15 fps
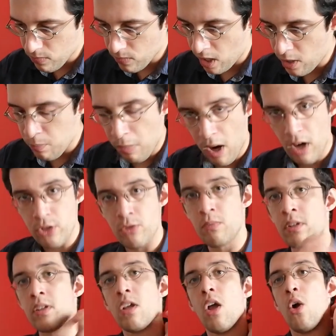and
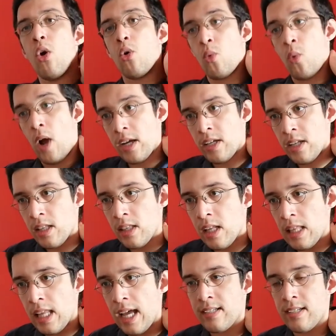parchment writing the
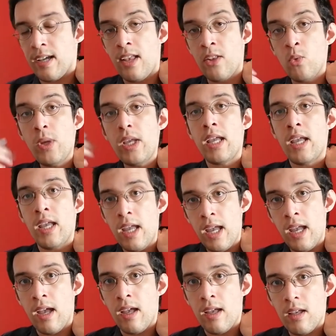letter, and we
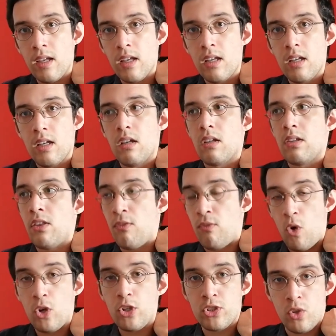hear the
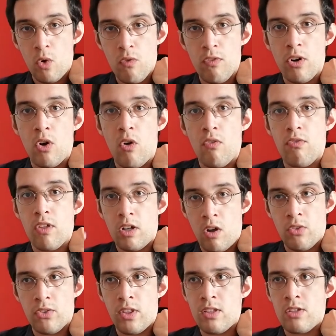voiceover of the
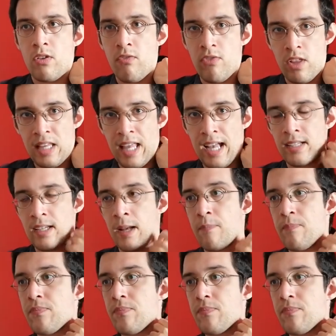contents of the letter.